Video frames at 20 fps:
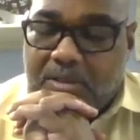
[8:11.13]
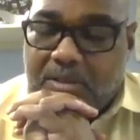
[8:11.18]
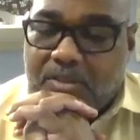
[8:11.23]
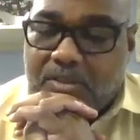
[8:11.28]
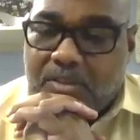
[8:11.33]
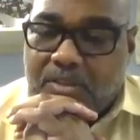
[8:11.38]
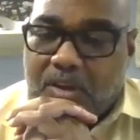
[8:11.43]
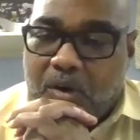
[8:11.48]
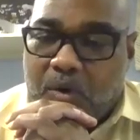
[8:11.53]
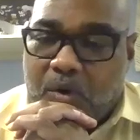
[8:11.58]

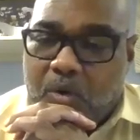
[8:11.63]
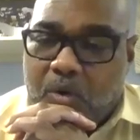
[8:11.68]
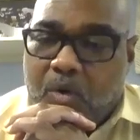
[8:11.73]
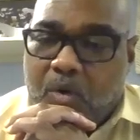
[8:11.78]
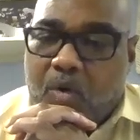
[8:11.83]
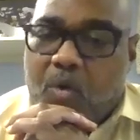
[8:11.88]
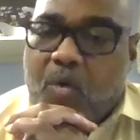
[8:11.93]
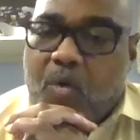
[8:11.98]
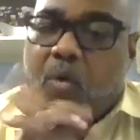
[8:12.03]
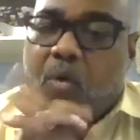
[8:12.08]
So
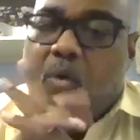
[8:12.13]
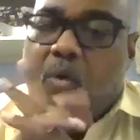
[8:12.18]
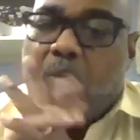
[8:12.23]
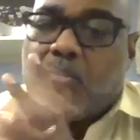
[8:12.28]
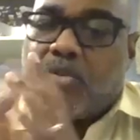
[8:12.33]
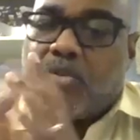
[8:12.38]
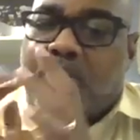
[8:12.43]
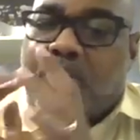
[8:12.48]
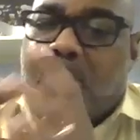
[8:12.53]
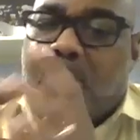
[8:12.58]

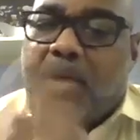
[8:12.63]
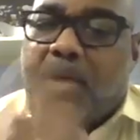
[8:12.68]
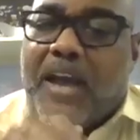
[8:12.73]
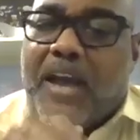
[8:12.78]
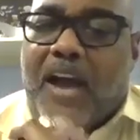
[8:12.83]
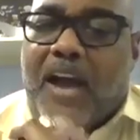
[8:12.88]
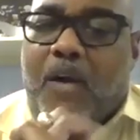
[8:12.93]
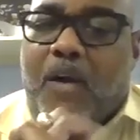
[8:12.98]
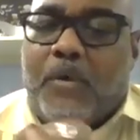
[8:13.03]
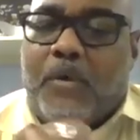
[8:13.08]

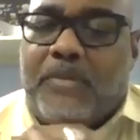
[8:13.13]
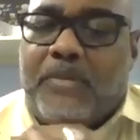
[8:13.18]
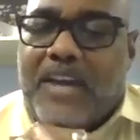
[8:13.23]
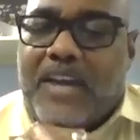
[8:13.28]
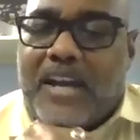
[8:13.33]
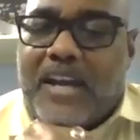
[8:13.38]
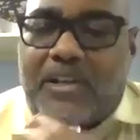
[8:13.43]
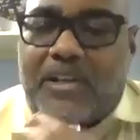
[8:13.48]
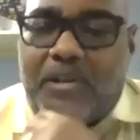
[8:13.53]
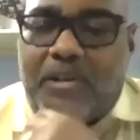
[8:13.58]
somehow we've
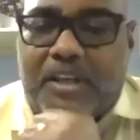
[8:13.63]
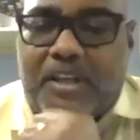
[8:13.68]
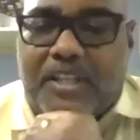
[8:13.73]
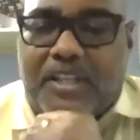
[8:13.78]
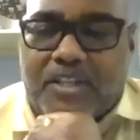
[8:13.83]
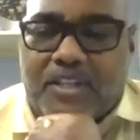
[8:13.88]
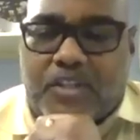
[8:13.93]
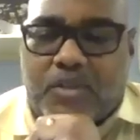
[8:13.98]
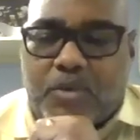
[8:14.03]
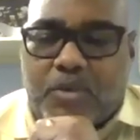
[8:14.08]
got to look at
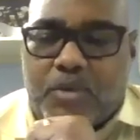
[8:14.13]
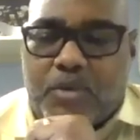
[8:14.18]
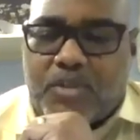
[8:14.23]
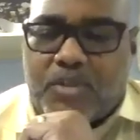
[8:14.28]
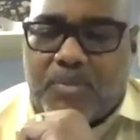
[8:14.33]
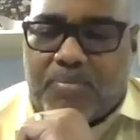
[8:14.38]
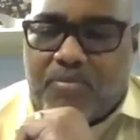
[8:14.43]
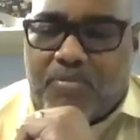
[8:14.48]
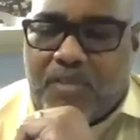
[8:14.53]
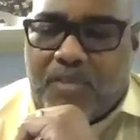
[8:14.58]
the source
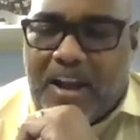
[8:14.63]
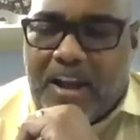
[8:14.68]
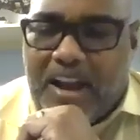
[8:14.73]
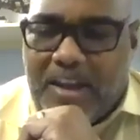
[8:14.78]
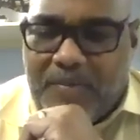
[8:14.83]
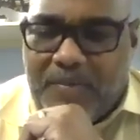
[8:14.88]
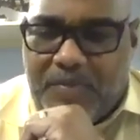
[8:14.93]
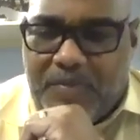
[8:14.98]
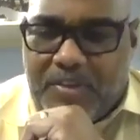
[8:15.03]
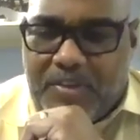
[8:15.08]
of
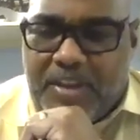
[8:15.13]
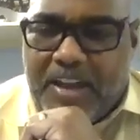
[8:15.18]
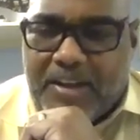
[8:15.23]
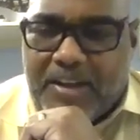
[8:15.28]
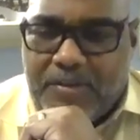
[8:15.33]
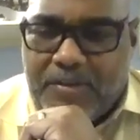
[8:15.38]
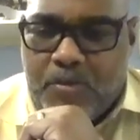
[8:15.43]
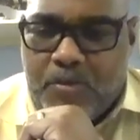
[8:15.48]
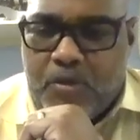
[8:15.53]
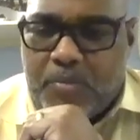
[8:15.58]
pride for
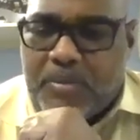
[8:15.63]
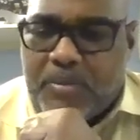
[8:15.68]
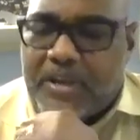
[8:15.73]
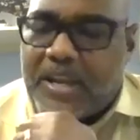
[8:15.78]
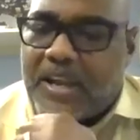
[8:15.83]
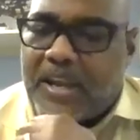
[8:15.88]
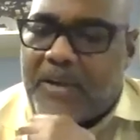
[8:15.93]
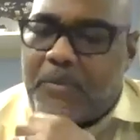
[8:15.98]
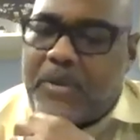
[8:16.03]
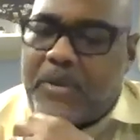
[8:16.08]
that group.
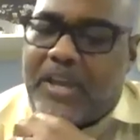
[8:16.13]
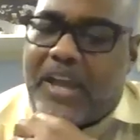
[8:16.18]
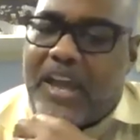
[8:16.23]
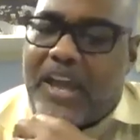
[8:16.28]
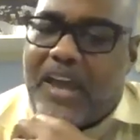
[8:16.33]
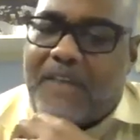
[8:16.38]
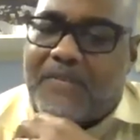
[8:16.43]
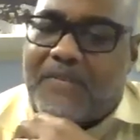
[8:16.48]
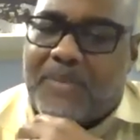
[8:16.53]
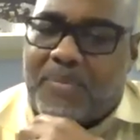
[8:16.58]
And, we
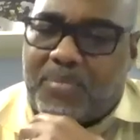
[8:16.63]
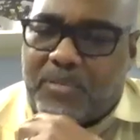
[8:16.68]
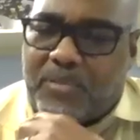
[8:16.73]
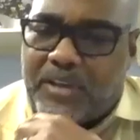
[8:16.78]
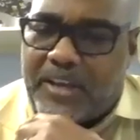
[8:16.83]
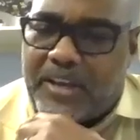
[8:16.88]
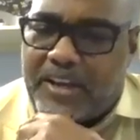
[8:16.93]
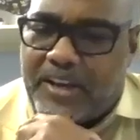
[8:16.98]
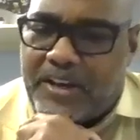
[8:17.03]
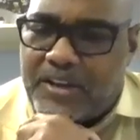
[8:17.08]
have the
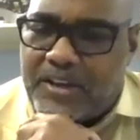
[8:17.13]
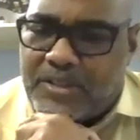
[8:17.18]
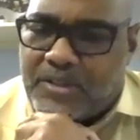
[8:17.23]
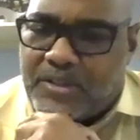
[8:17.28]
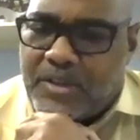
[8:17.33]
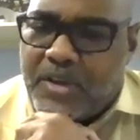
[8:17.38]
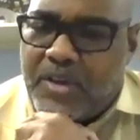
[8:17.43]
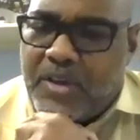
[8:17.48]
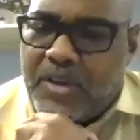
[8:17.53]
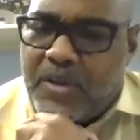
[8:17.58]
players,
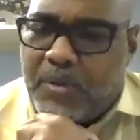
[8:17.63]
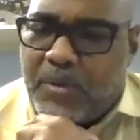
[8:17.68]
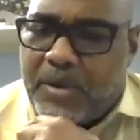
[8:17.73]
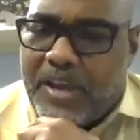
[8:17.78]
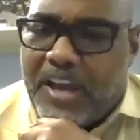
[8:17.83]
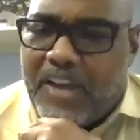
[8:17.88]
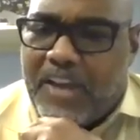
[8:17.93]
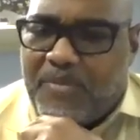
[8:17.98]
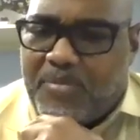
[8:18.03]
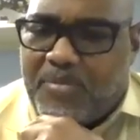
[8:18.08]
we
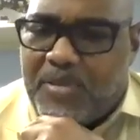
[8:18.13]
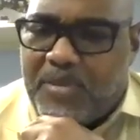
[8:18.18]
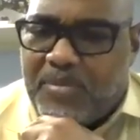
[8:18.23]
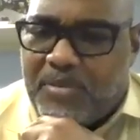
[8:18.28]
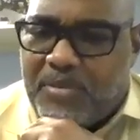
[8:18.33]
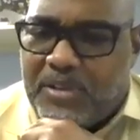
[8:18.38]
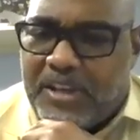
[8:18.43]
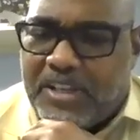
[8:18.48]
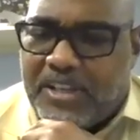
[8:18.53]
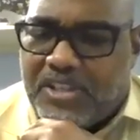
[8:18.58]
have
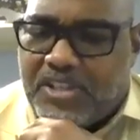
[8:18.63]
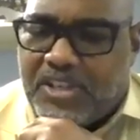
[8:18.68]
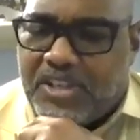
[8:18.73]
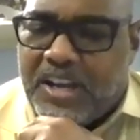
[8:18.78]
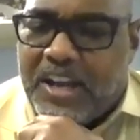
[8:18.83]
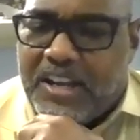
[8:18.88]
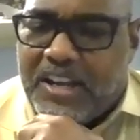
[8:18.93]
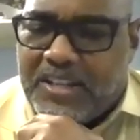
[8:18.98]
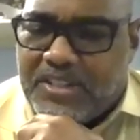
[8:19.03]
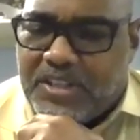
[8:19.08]
people like
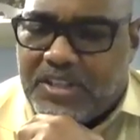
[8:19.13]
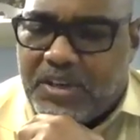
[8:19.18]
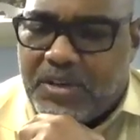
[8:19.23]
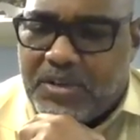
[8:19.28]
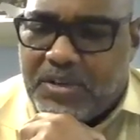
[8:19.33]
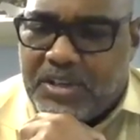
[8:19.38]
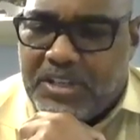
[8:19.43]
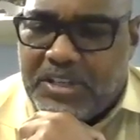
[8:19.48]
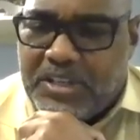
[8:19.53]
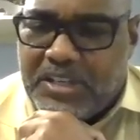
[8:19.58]
Shaka
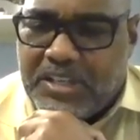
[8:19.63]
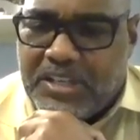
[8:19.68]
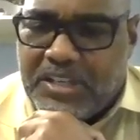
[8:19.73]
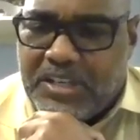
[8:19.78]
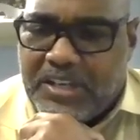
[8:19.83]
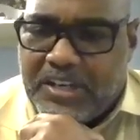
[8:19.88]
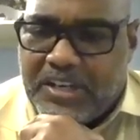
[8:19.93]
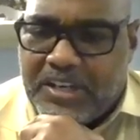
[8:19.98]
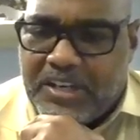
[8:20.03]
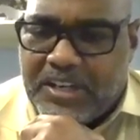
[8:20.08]
Toney in
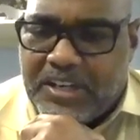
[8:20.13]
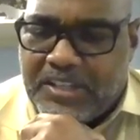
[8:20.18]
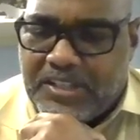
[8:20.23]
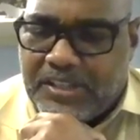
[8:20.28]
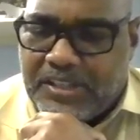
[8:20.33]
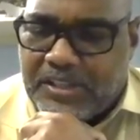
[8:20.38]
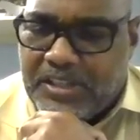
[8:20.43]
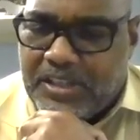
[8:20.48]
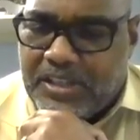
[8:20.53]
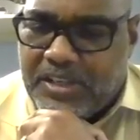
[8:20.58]
there that's
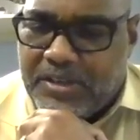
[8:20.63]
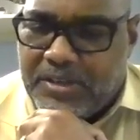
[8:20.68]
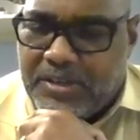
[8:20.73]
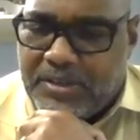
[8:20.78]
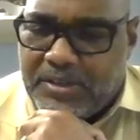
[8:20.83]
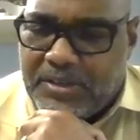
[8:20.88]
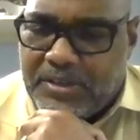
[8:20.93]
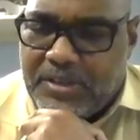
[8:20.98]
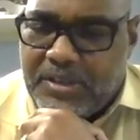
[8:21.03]
a leader.